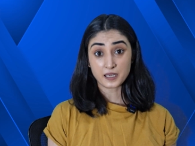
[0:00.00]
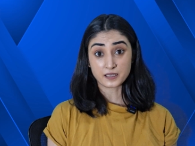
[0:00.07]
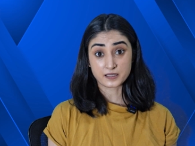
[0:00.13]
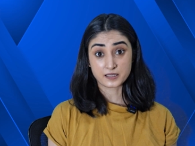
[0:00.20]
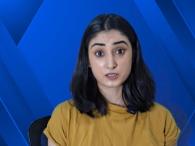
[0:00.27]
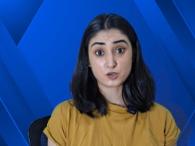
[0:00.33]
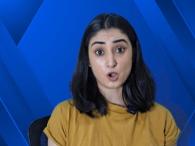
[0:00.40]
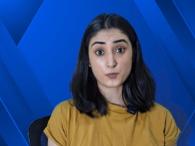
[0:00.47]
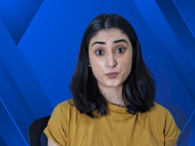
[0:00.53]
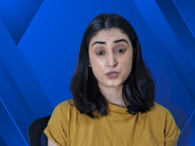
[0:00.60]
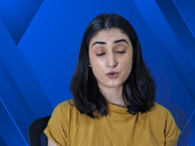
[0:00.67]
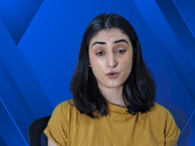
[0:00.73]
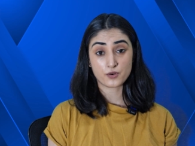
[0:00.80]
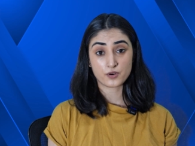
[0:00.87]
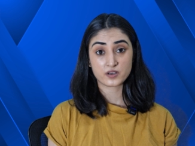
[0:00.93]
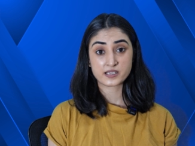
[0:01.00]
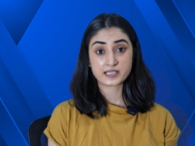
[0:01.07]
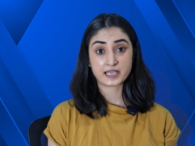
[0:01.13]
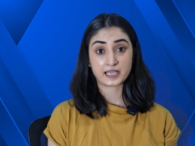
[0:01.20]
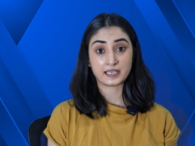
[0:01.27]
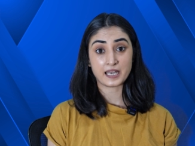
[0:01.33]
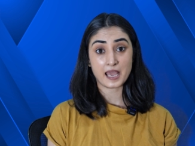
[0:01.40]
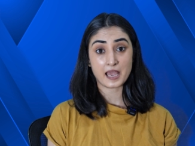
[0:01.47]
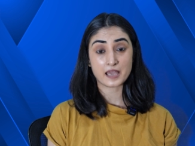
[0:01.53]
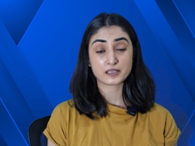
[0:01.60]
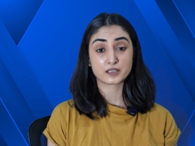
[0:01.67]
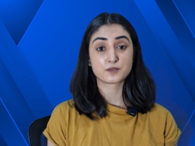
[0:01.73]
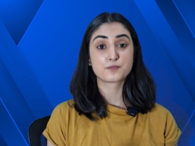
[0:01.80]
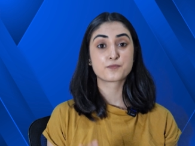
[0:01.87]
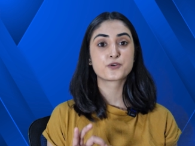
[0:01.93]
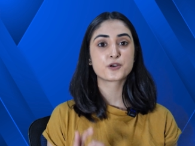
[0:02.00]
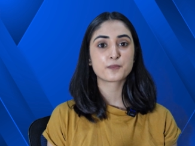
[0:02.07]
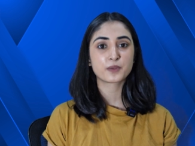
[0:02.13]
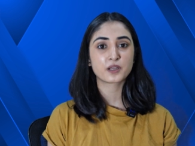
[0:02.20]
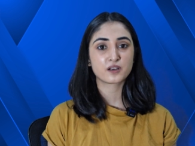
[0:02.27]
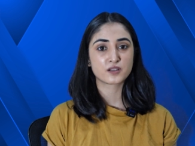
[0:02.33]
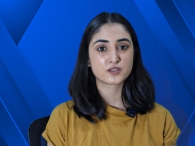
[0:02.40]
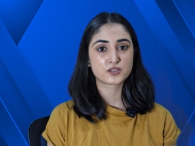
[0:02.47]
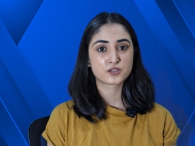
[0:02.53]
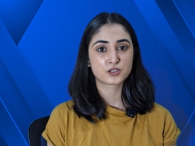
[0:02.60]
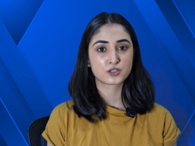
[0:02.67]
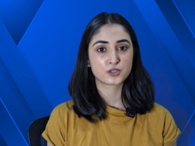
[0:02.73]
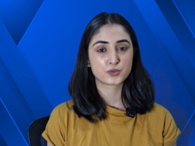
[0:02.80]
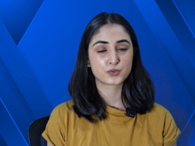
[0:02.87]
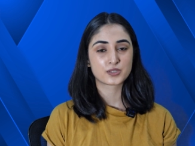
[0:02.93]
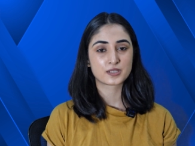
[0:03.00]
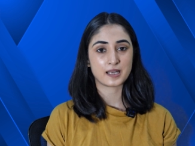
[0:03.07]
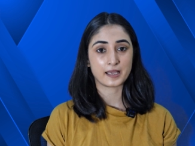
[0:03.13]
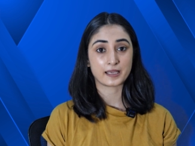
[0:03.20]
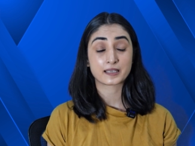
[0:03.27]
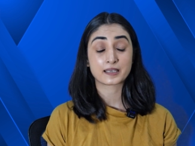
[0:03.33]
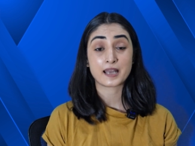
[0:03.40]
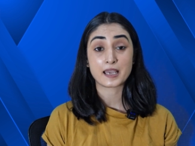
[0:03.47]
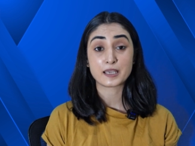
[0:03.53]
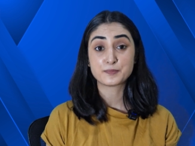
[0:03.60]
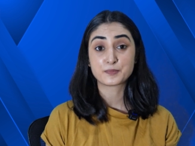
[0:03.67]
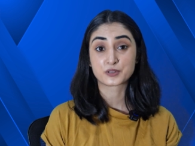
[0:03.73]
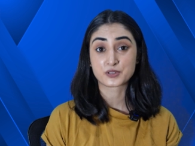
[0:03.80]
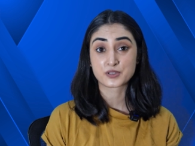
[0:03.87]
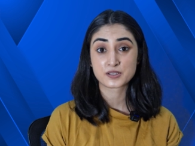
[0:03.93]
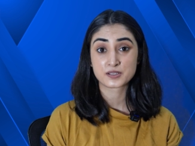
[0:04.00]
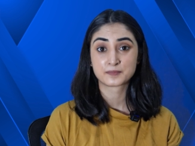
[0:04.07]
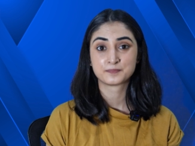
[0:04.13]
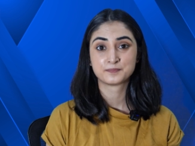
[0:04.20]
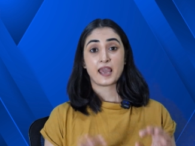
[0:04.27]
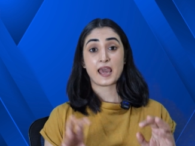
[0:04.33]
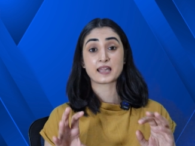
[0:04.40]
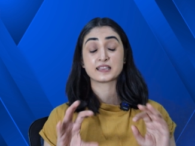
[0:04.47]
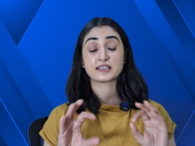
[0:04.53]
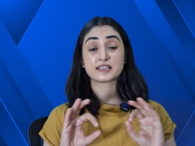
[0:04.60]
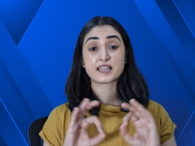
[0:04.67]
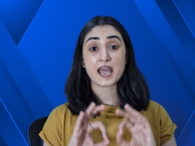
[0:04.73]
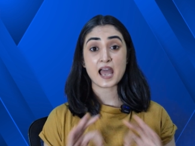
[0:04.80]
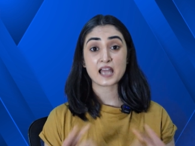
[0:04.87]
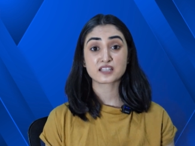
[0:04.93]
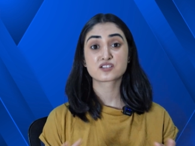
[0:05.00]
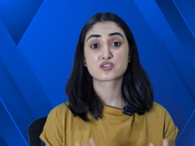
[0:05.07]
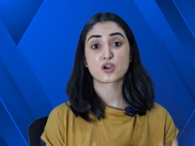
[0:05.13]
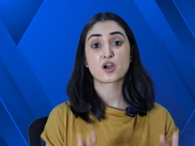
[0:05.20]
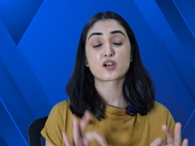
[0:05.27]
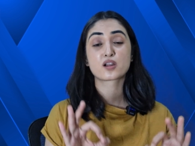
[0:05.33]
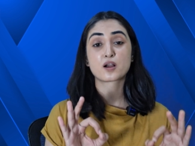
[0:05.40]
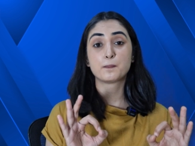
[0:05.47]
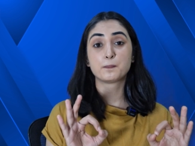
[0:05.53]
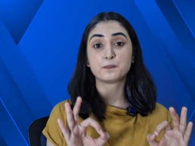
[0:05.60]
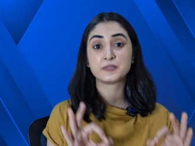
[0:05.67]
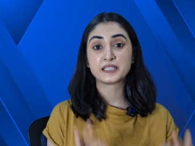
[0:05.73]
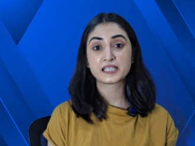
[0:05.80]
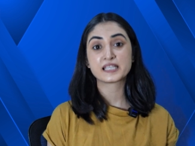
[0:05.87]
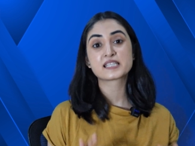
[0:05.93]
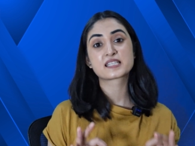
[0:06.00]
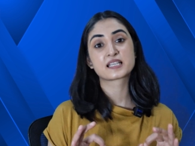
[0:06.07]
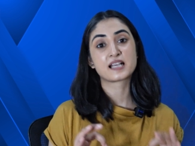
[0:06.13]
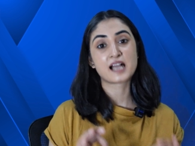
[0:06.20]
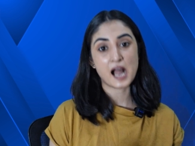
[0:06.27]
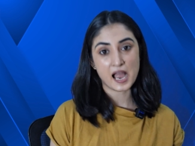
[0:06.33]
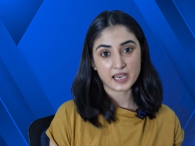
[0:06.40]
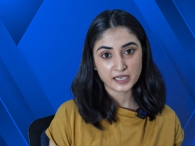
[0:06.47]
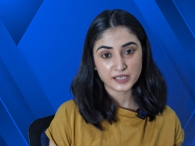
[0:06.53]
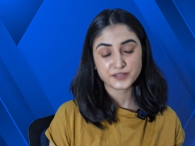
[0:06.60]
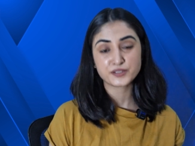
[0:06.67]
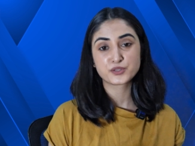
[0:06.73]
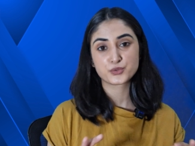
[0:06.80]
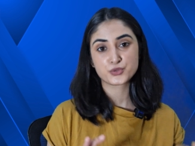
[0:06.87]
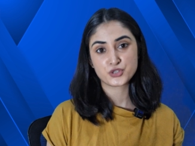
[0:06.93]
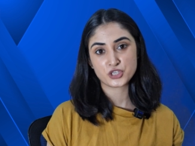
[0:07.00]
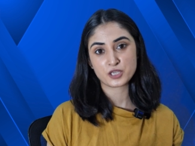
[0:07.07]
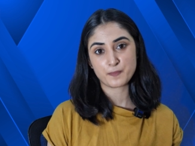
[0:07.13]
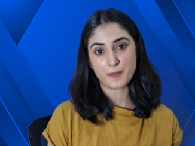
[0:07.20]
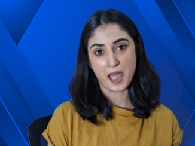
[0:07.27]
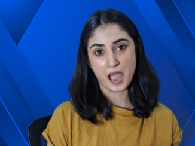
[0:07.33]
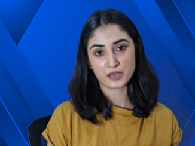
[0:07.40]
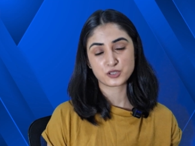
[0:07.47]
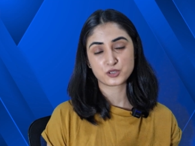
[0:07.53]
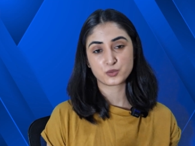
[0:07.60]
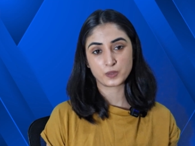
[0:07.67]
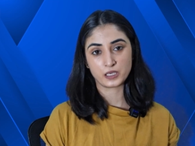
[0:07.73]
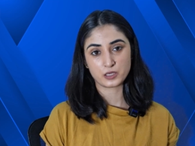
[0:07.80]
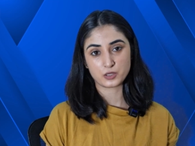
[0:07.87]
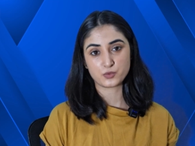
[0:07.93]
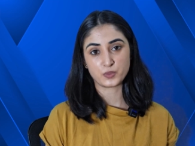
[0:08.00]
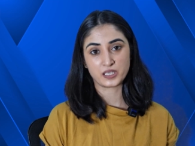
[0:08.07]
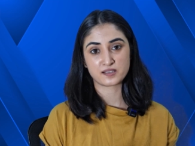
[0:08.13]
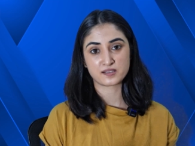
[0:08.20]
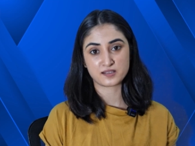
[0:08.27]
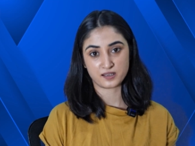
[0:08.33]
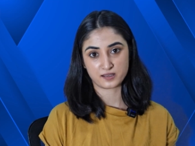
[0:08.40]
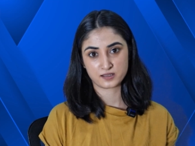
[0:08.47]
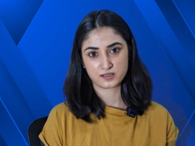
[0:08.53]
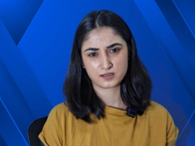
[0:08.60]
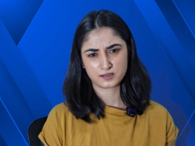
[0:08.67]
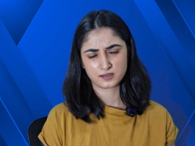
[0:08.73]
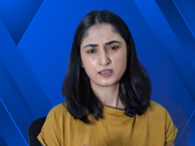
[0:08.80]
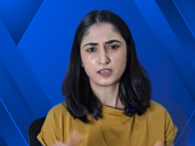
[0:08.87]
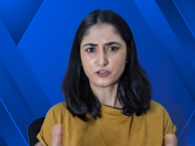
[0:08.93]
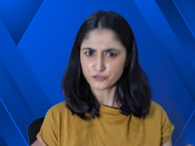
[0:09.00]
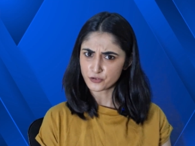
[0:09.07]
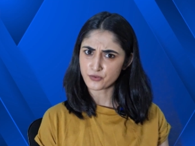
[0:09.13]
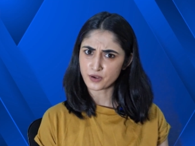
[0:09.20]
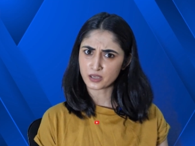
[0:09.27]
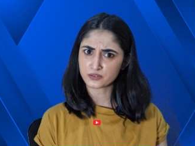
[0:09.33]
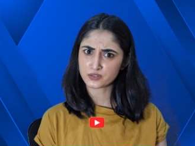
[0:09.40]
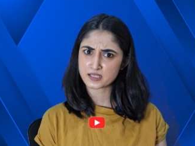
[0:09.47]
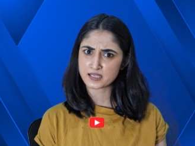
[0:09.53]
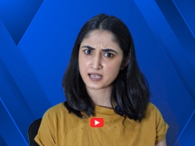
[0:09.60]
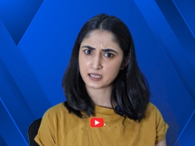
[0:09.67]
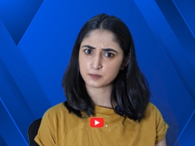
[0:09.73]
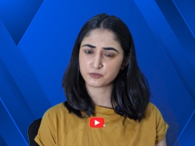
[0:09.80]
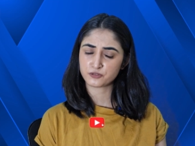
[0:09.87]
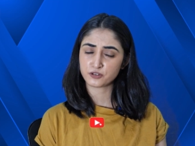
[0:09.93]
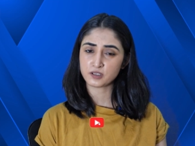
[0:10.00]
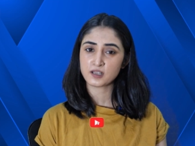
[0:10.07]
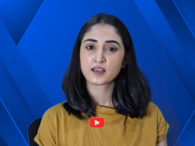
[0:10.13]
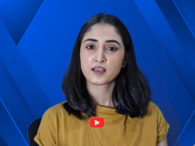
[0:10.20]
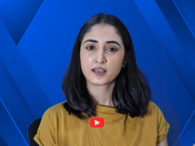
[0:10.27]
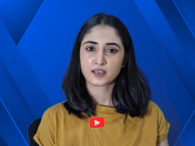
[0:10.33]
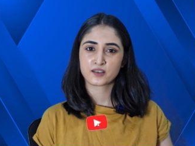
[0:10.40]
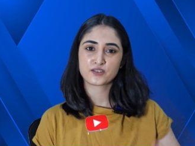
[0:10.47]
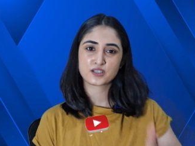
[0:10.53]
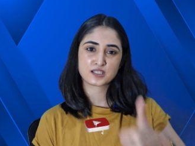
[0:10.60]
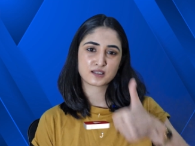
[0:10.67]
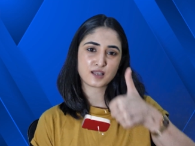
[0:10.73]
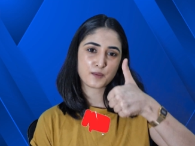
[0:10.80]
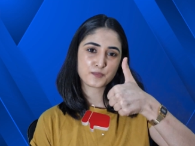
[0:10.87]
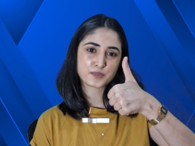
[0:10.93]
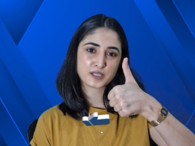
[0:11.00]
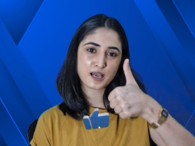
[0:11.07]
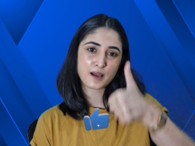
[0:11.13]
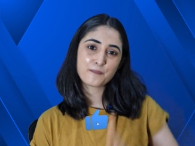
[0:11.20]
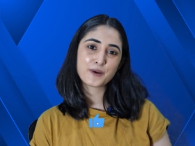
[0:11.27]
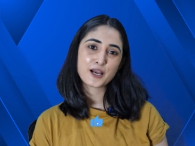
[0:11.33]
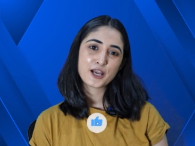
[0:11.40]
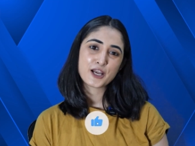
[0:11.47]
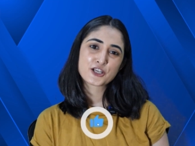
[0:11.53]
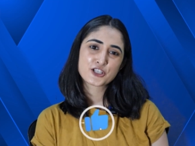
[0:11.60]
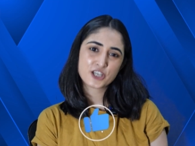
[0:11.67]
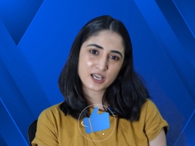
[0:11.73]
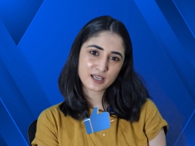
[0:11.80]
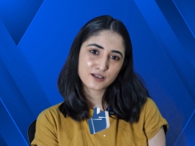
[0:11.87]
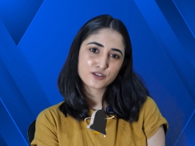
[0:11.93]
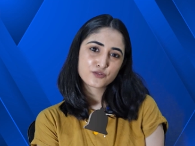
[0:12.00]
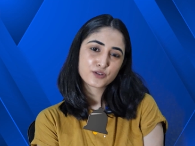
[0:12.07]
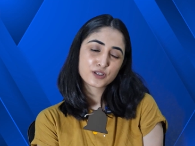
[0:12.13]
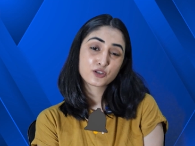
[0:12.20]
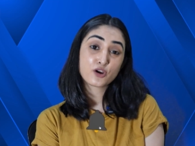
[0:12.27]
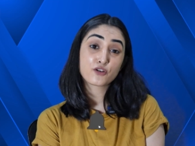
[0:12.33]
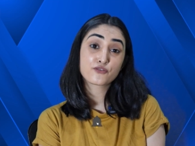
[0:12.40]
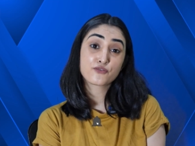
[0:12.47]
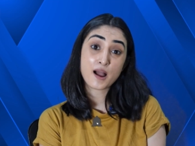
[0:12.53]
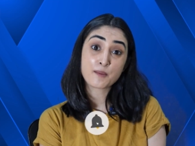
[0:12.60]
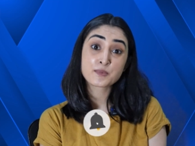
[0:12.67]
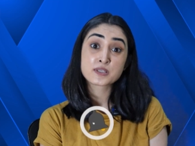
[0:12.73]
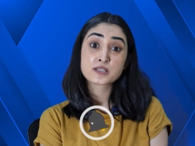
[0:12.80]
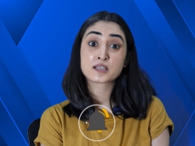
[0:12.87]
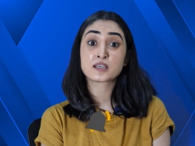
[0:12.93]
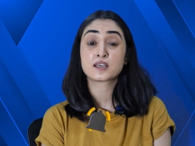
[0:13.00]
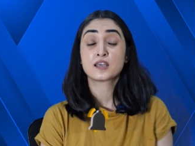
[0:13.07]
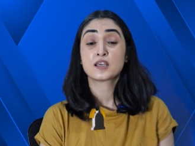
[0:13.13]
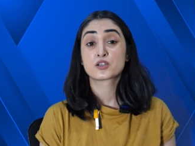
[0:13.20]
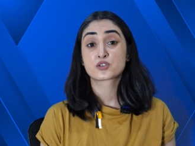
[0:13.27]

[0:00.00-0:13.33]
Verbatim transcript: Plus, top scorers can land in premier institutes like NIPERS and that's your complete guide to GPAT 2026. If you found this helpful, give it a thumbs up, share it with your pharmacy